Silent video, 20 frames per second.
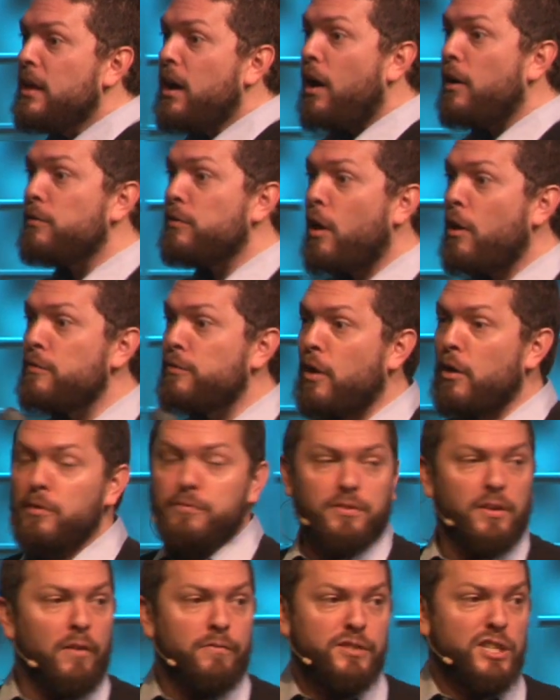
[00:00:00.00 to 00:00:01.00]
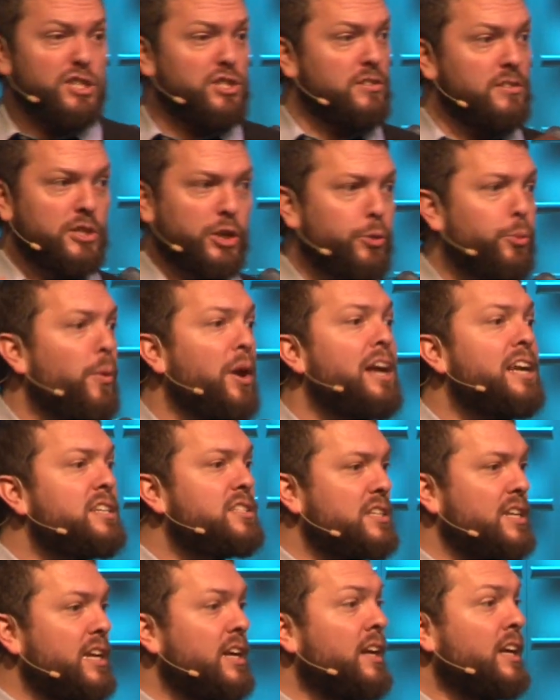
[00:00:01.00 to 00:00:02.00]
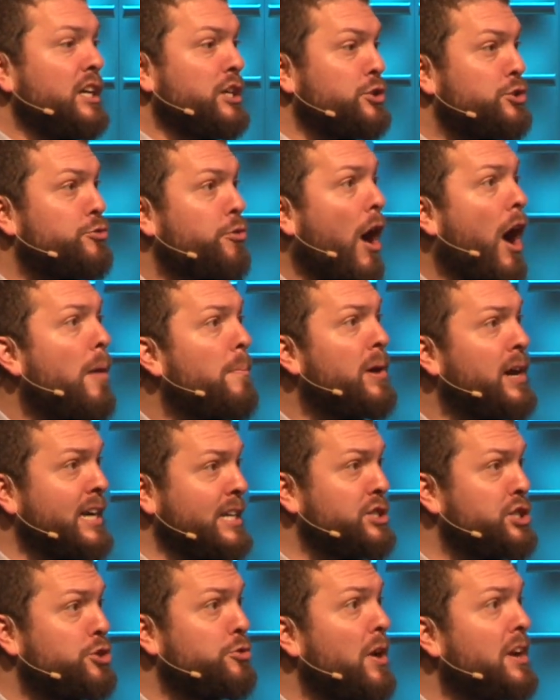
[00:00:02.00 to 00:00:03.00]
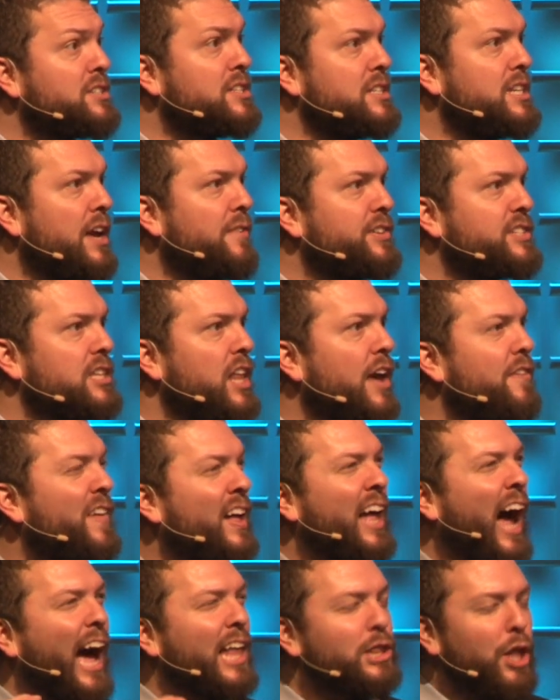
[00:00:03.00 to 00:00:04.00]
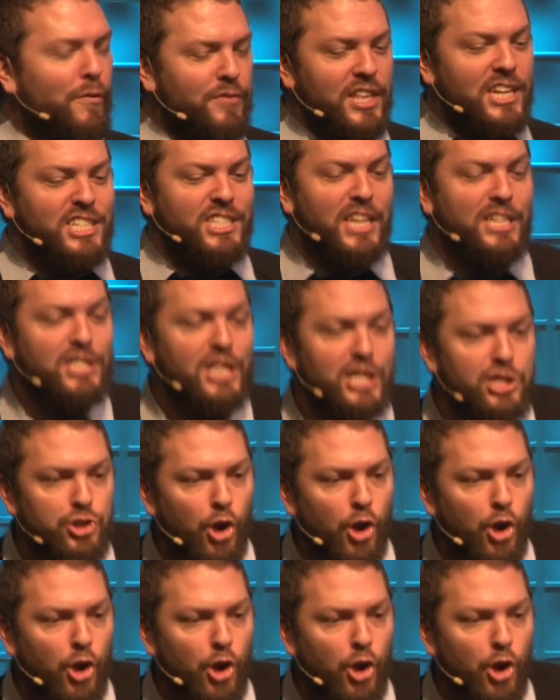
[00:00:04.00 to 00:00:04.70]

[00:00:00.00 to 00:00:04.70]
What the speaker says: of just crazy drama and stress in David's life, I love that it says that